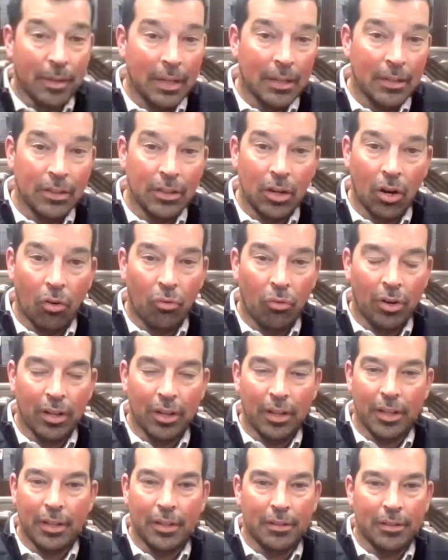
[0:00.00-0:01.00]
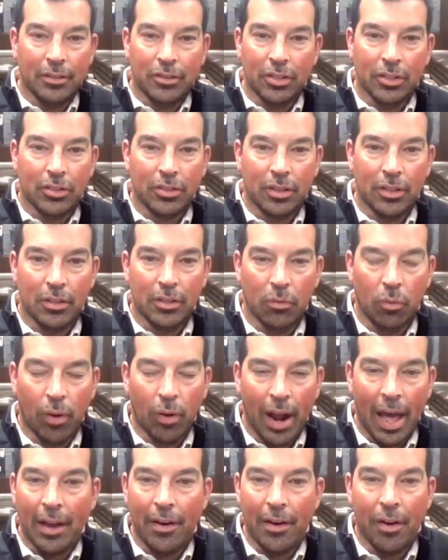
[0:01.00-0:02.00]
You know, really just
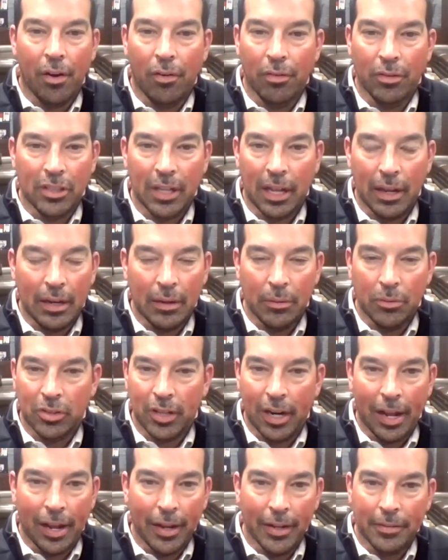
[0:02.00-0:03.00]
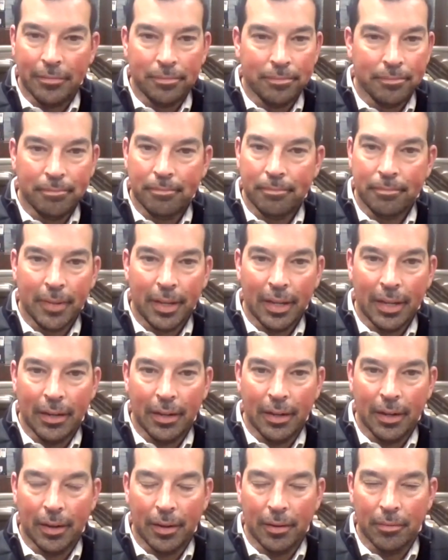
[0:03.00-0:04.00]
what I know is that it was denied,
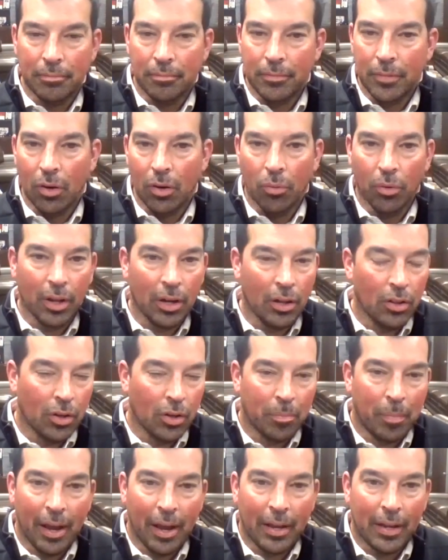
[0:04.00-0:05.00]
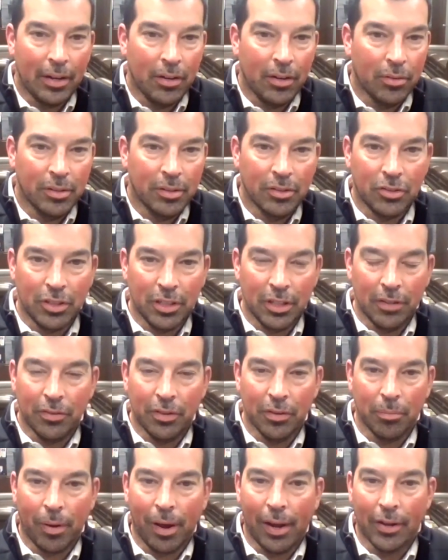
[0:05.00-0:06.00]
and you know, we're going to look back into it and see if
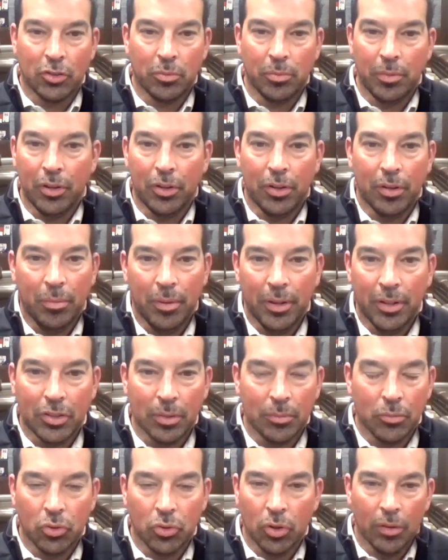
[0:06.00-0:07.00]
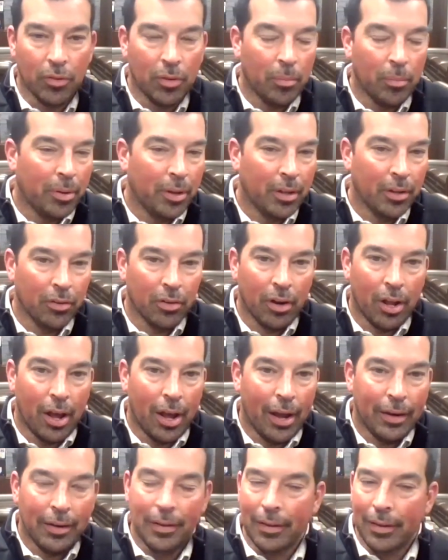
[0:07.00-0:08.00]
there possibly could be some sort of an appeal or
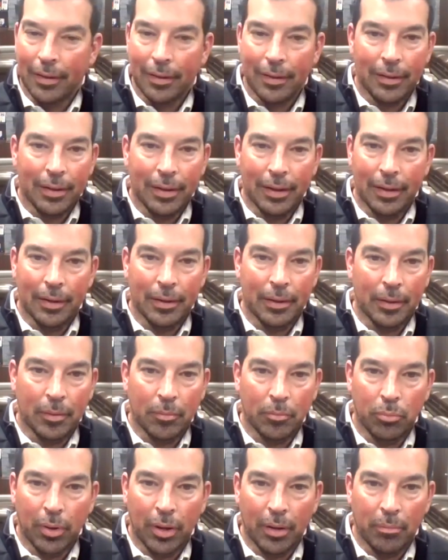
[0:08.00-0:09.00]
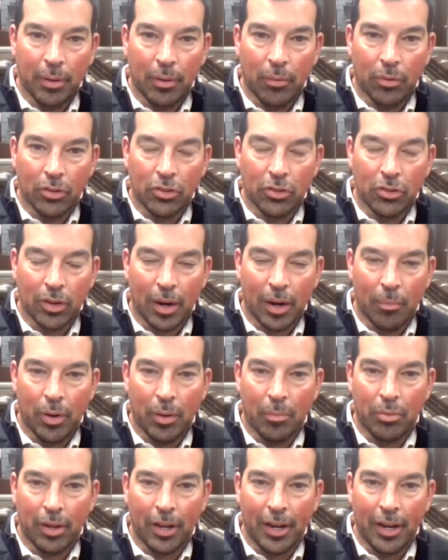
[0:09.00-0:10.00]
not. But we're trying to put
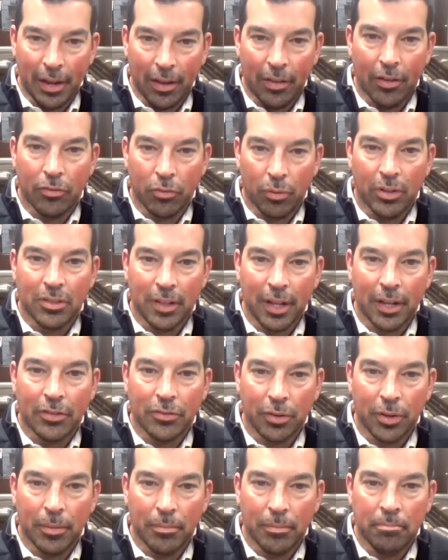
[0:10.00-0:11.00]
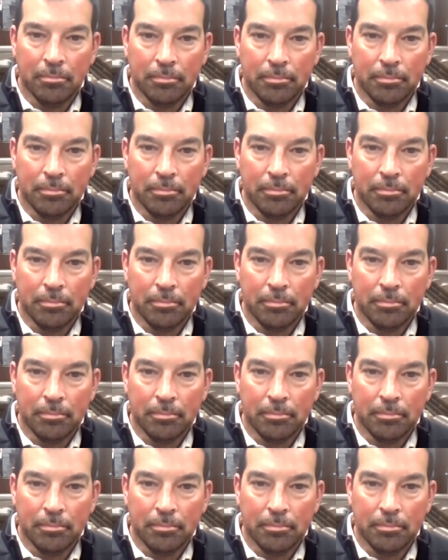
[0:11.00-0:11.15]
a plan together for what's next for him.